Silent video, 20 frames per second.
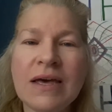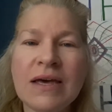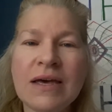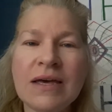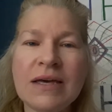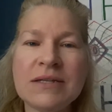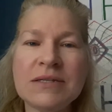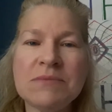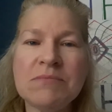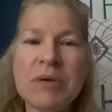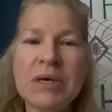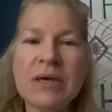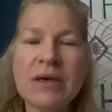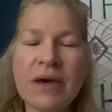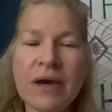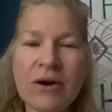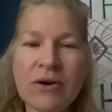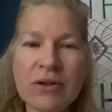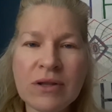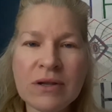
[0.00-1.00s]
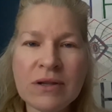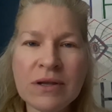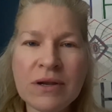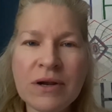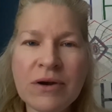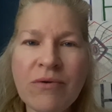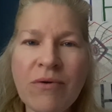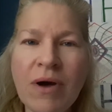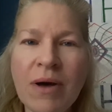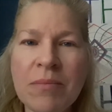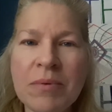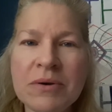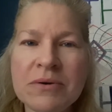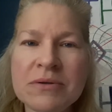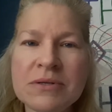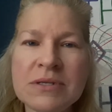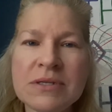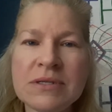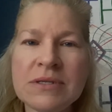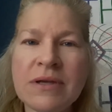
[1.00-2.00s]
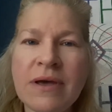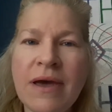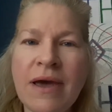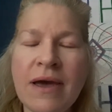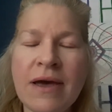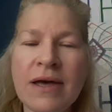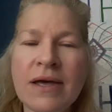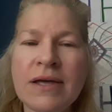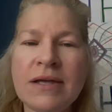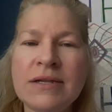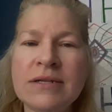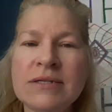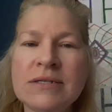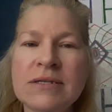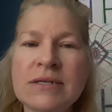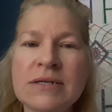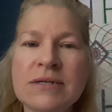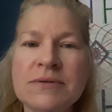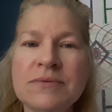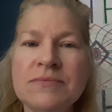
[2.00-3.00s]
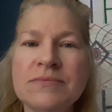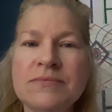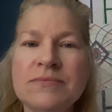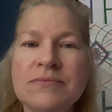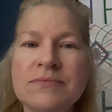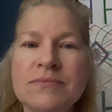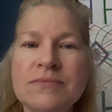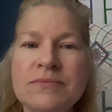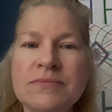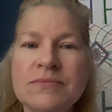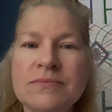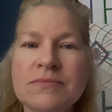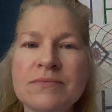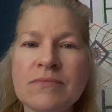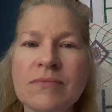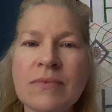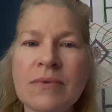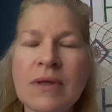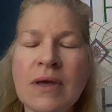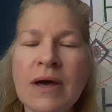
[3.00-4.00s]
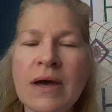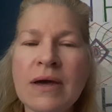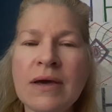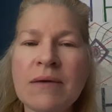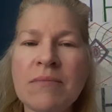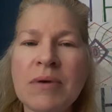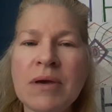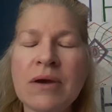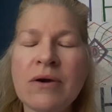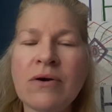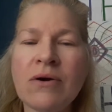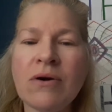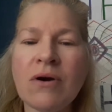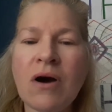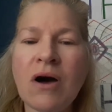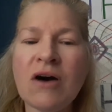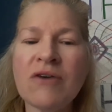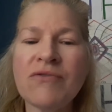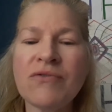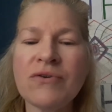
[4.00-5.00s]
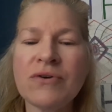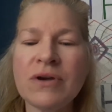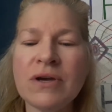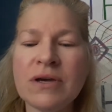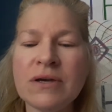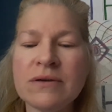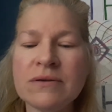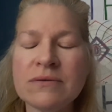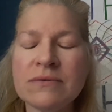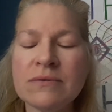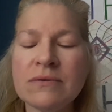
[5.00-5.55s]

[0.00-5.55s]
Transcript: It's me, Carolyn Lanier Roberts, and I am here offering